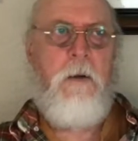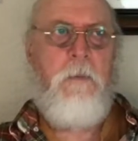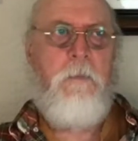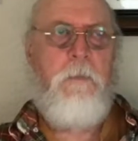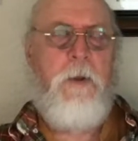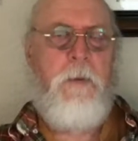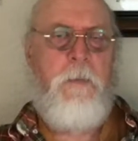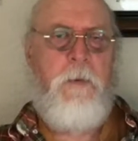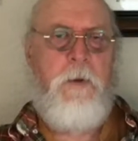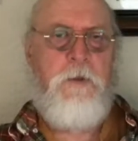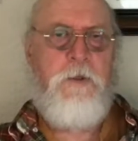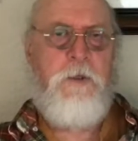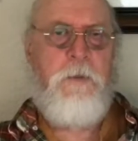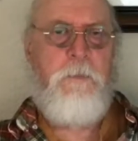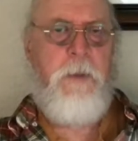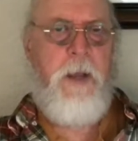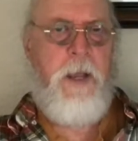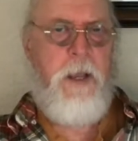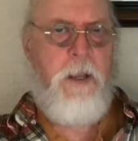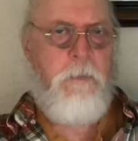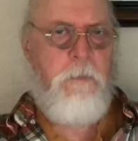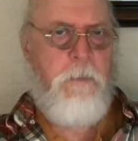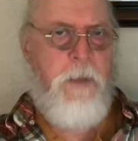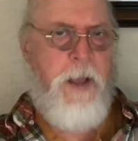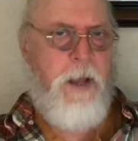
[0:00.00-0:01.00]
Maybe it's a
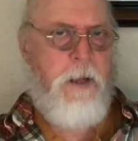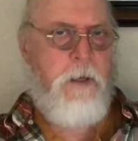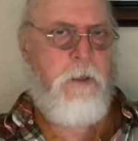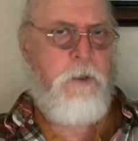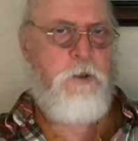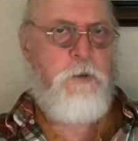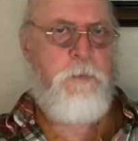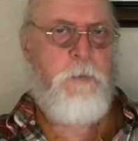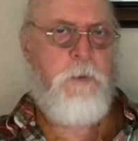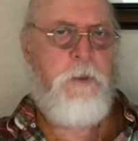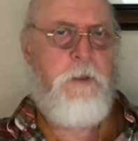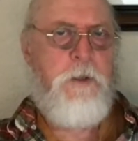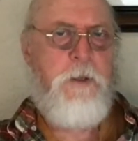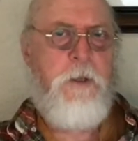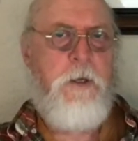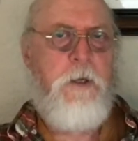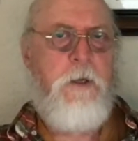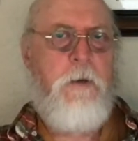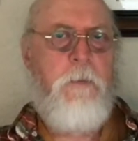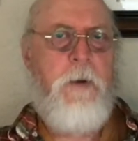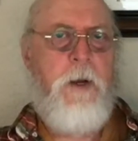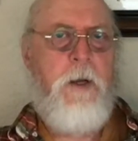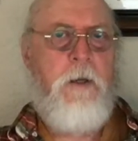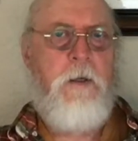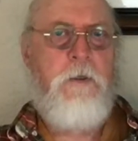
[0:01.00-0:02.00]
pain management thing
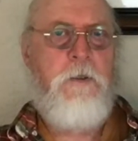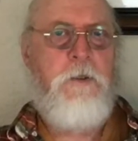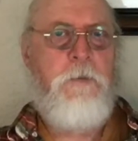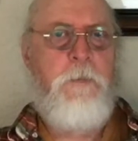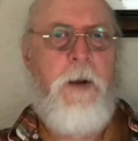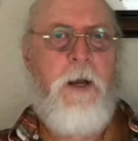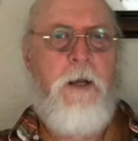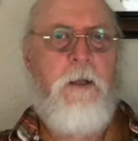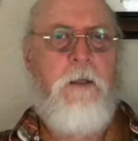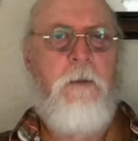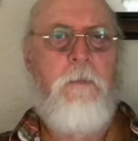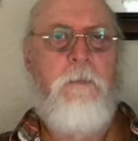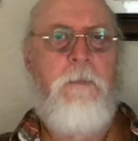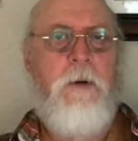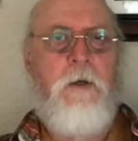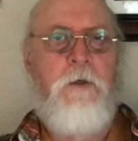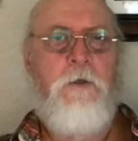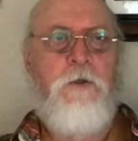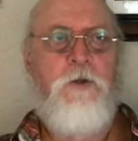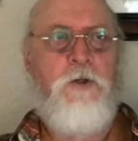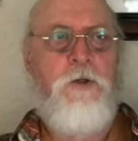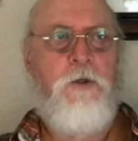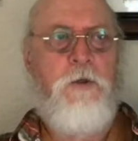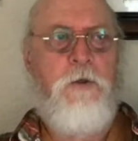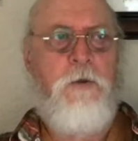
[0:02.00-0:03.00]
about a spinal
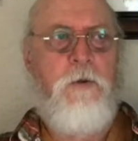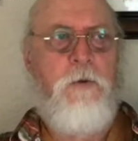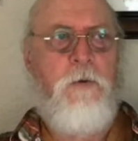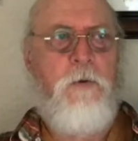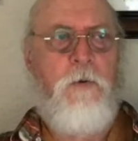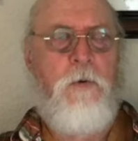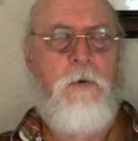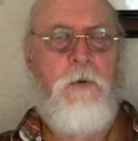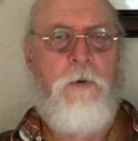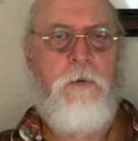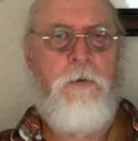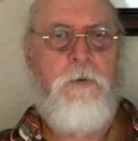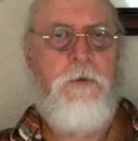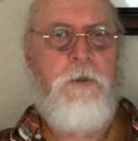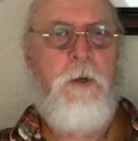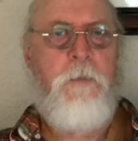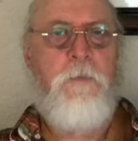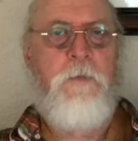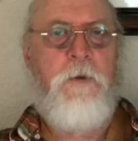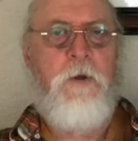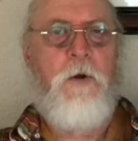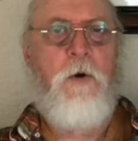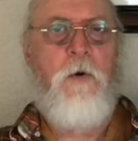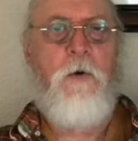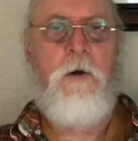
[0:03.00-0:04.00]
puncture or
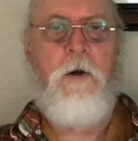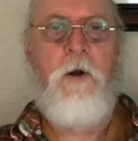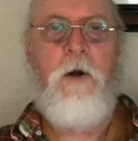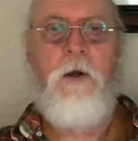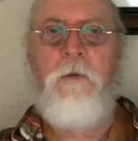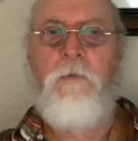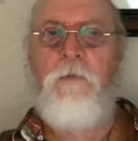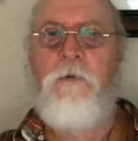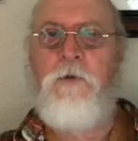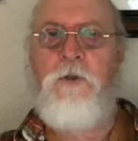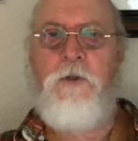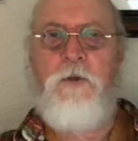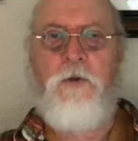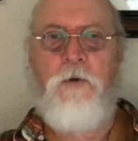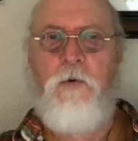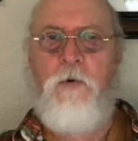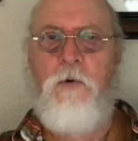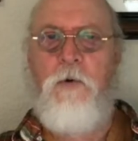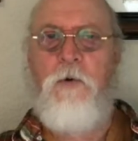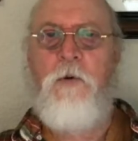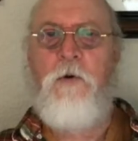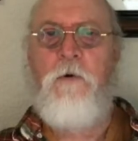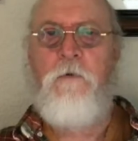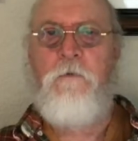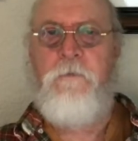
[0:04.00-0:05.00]
something going on with school
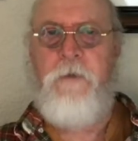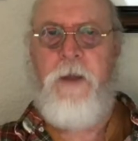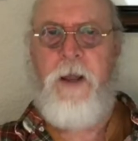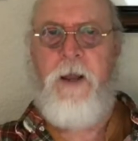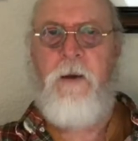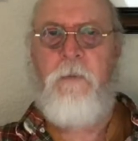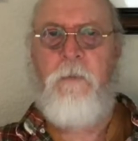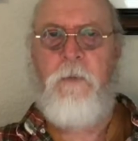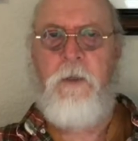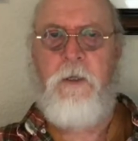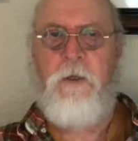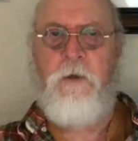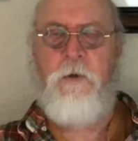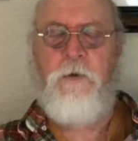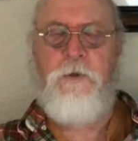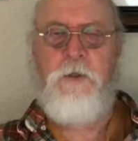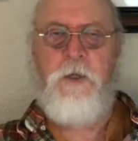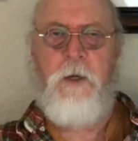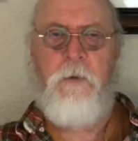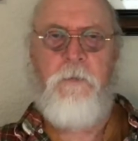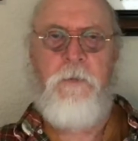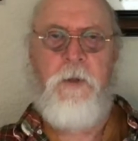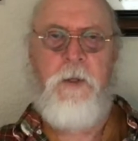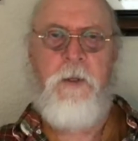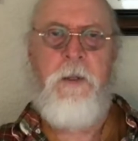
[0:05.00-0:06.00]
or family or
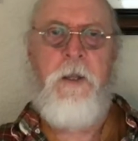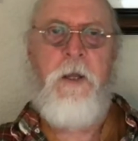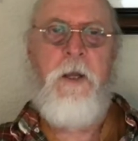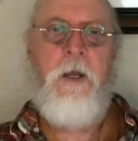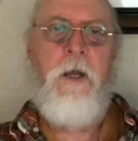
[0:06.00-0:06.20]
something.